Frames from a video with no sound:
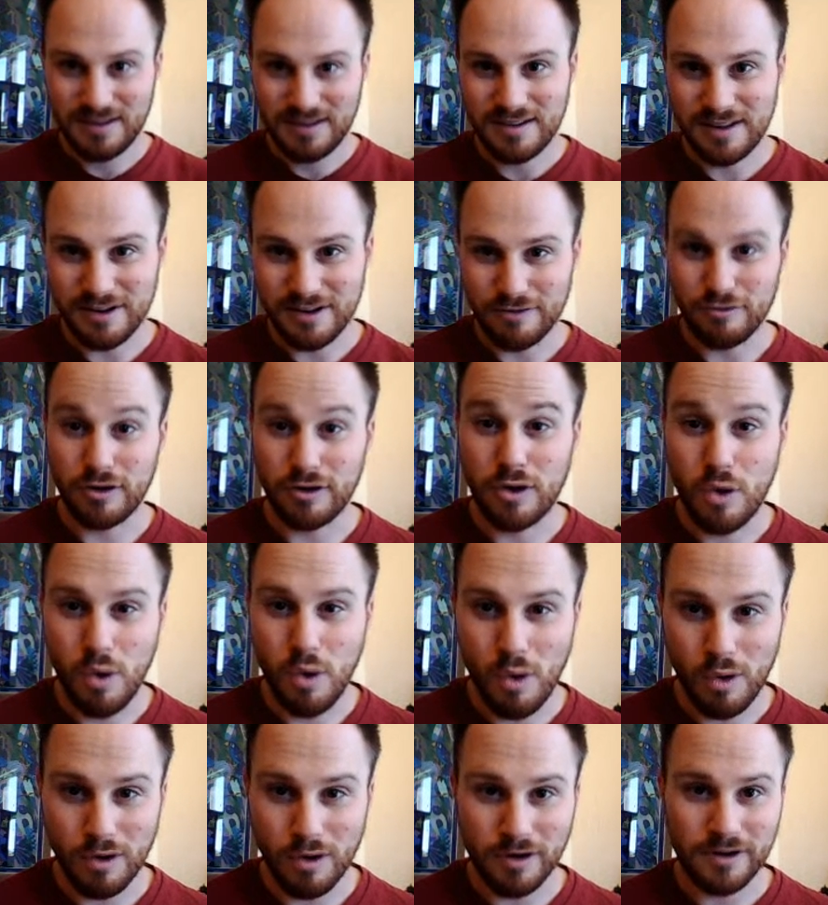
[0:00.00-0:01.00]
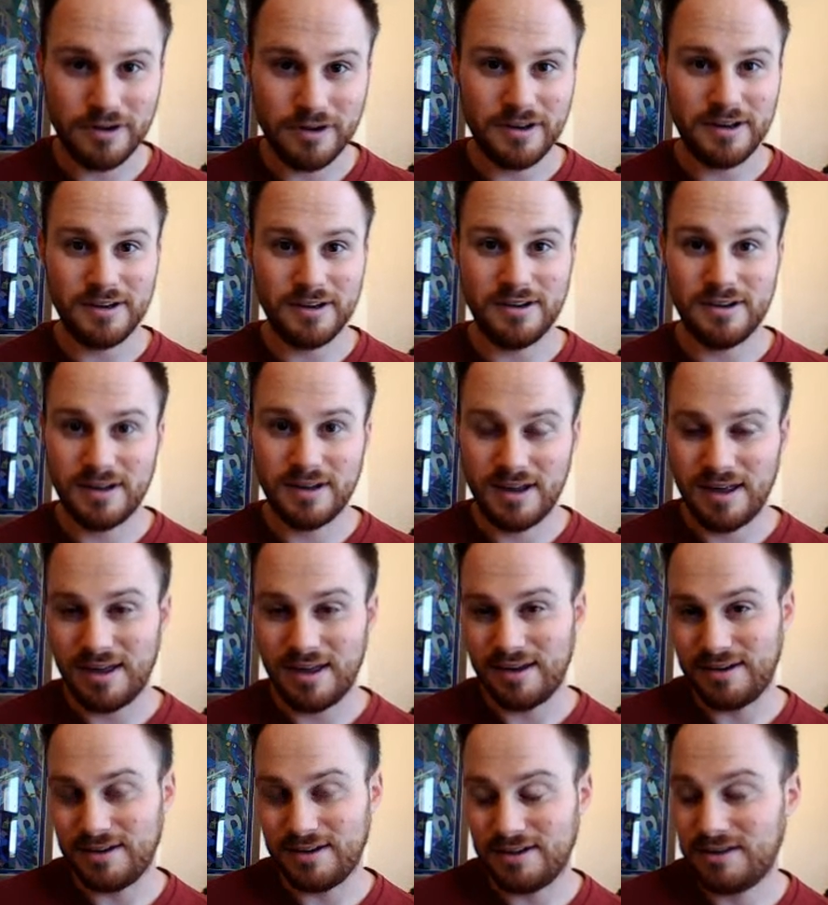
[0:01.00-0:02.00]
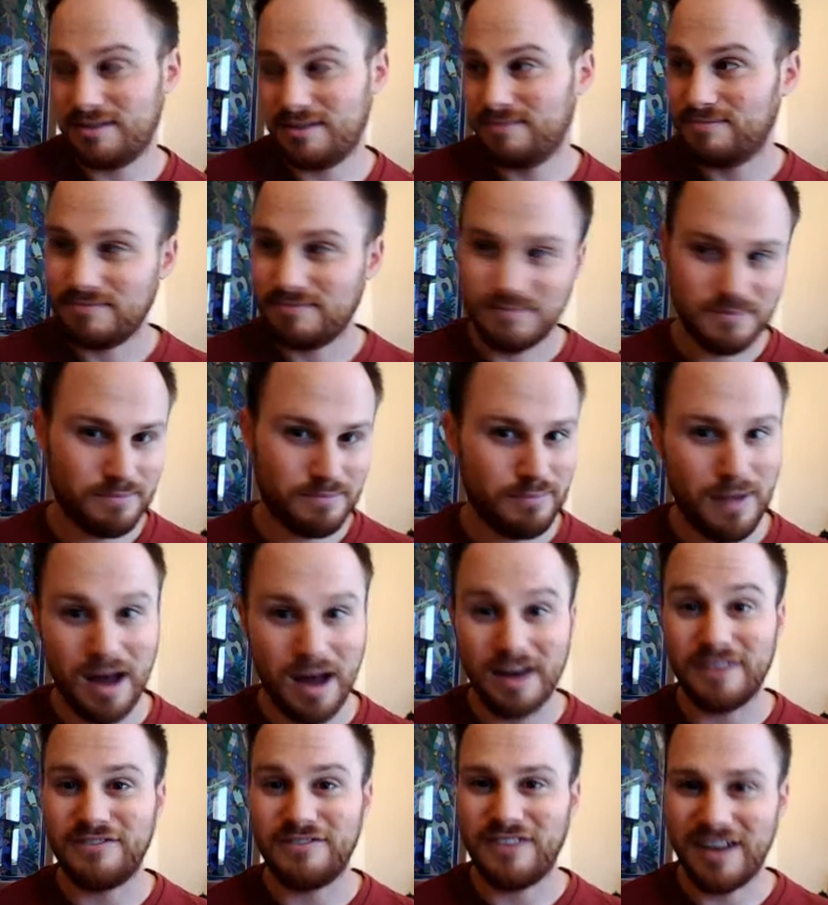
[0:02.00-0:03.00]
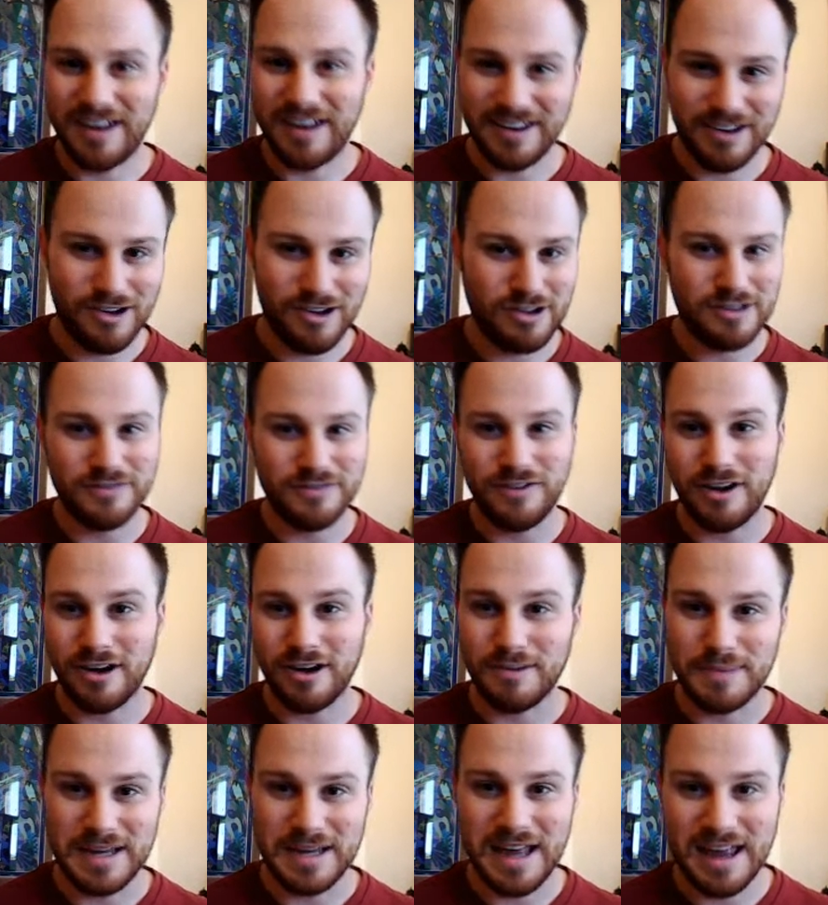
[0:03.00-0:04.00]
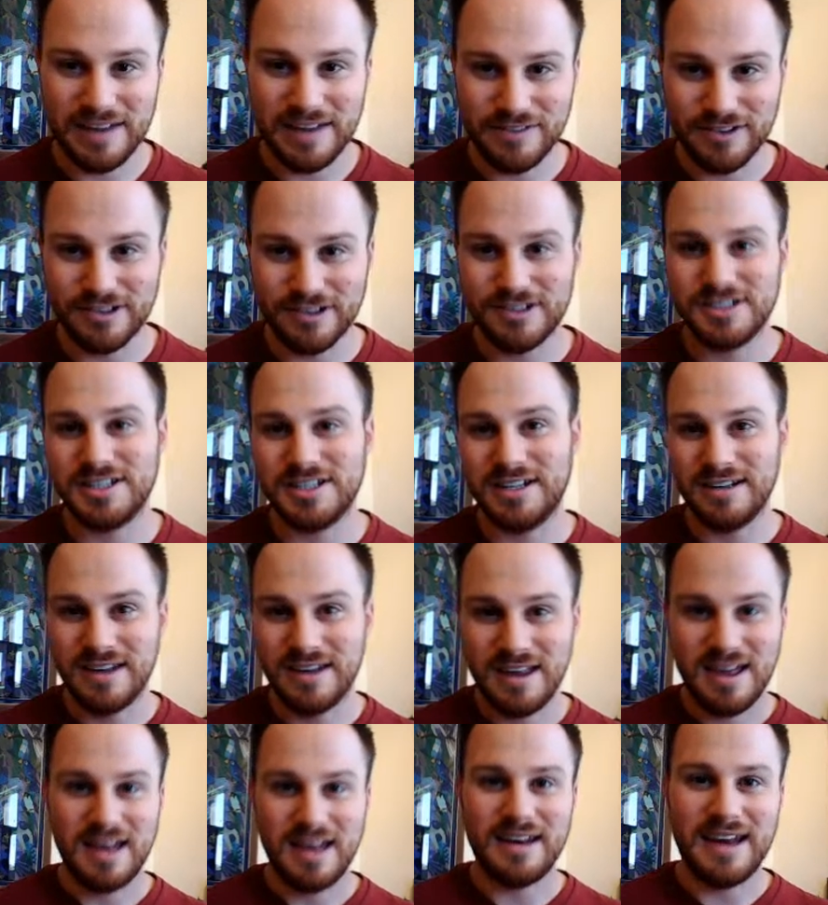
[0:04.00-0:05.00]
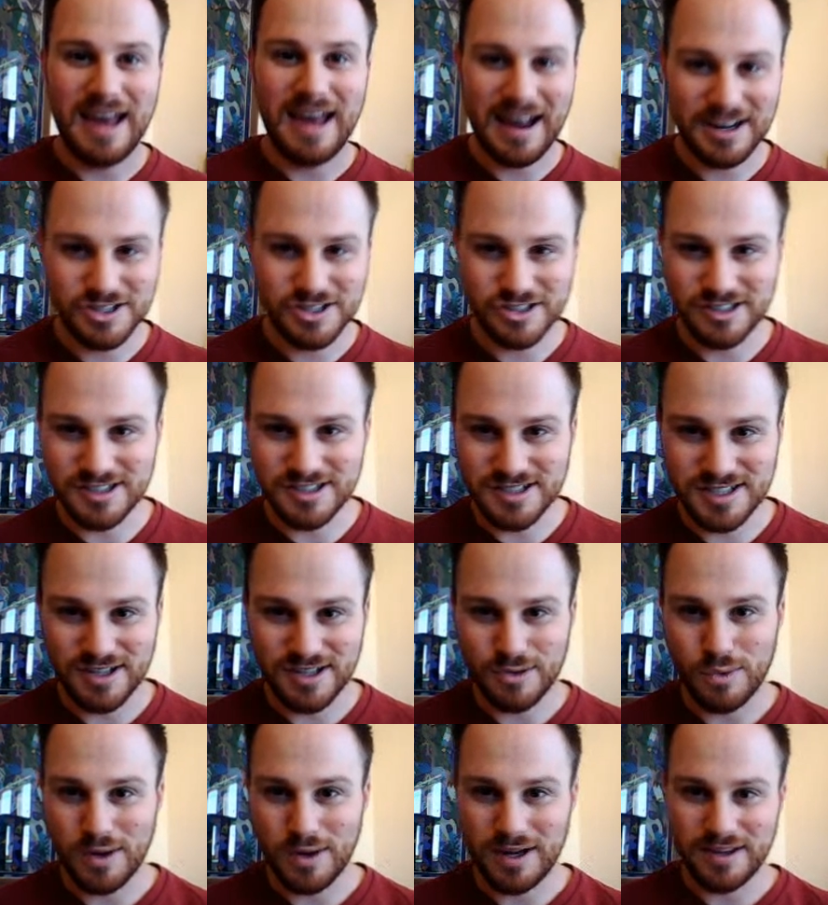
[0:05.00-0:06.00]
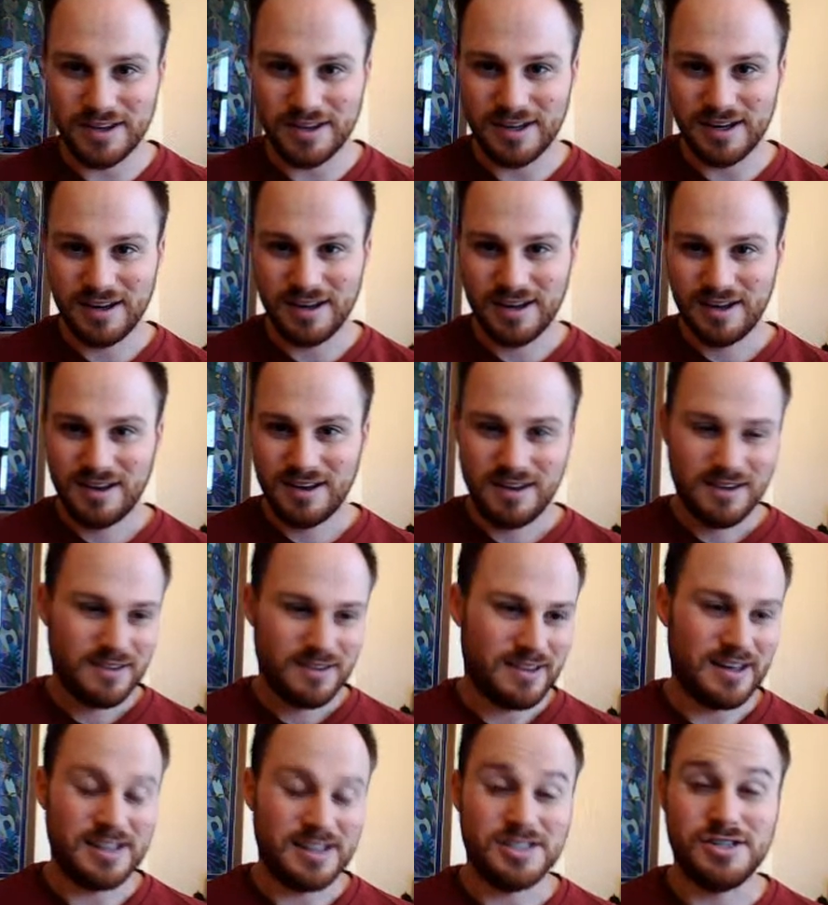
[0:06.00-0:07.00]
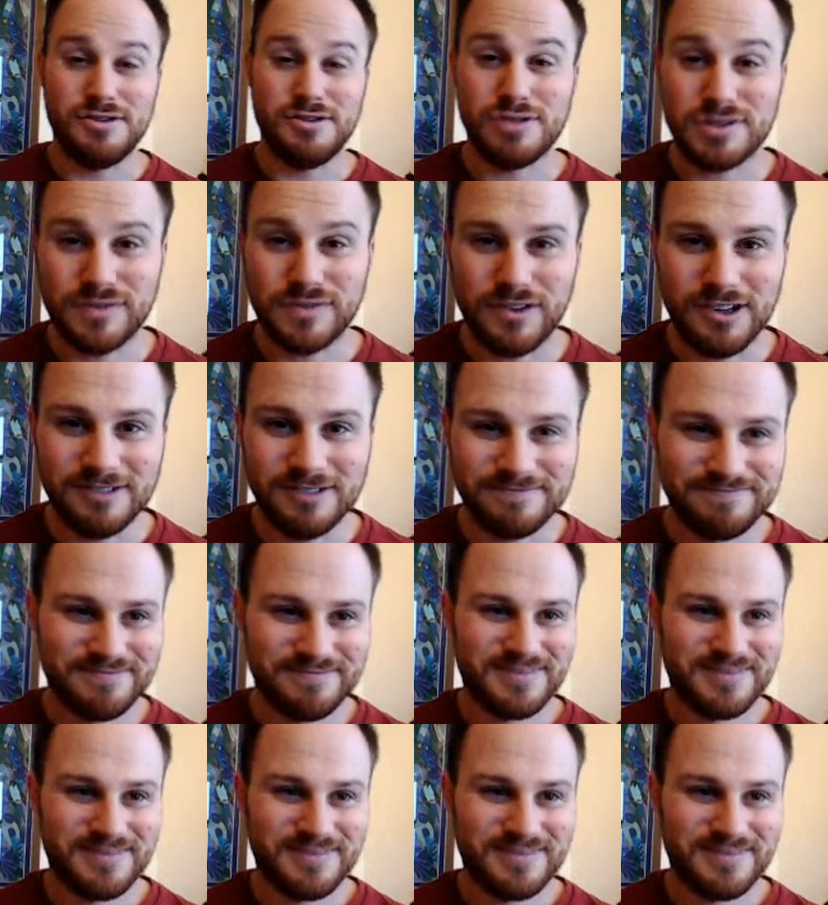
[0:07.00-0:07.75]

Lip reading: record and modify all of our behaviors and actions in a way that is useful.